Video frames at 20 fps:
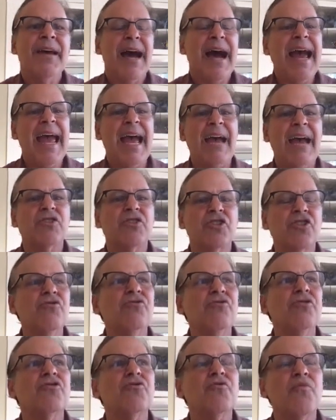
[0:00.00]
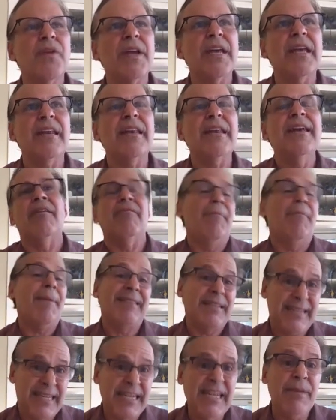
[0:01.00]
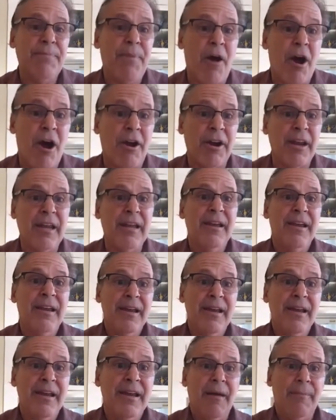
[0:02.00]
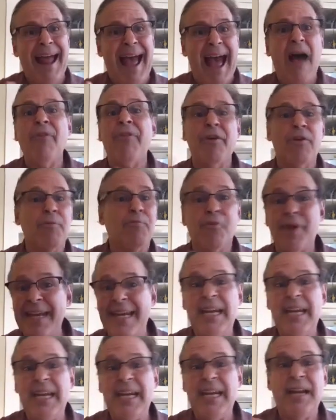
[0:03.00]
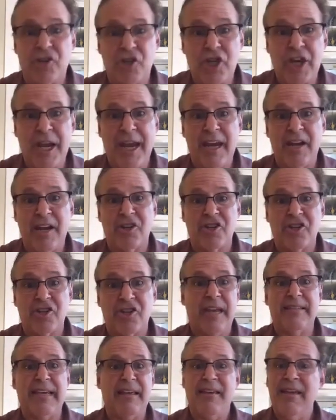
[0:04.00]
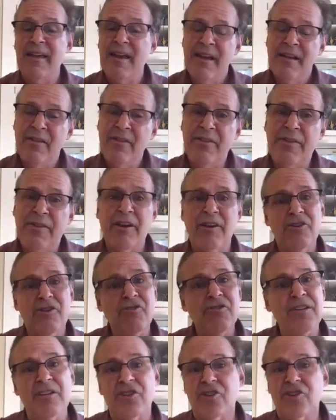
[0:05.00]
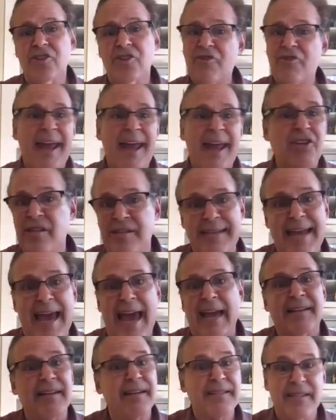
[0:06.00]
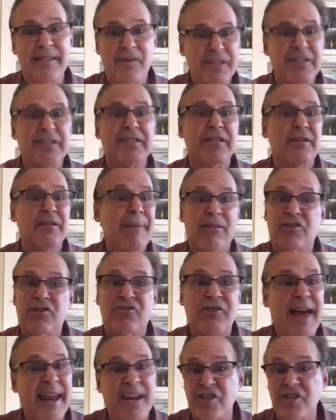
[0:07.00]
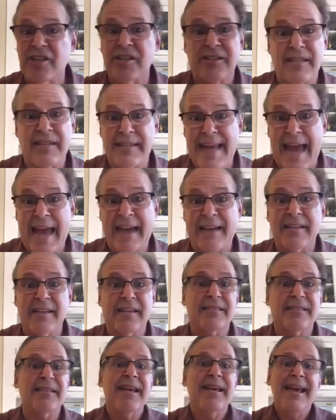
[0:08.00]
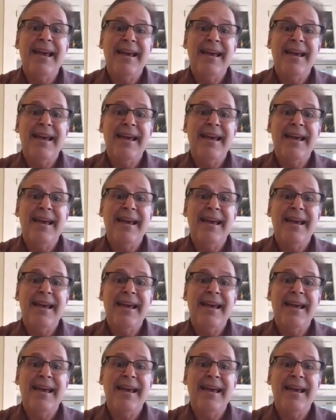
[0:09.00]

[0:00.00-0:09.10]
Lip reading: I have students read about the Tea Party, about how they're bringing about change, and say they're using strategies and tactics, and this is about strategies and tactics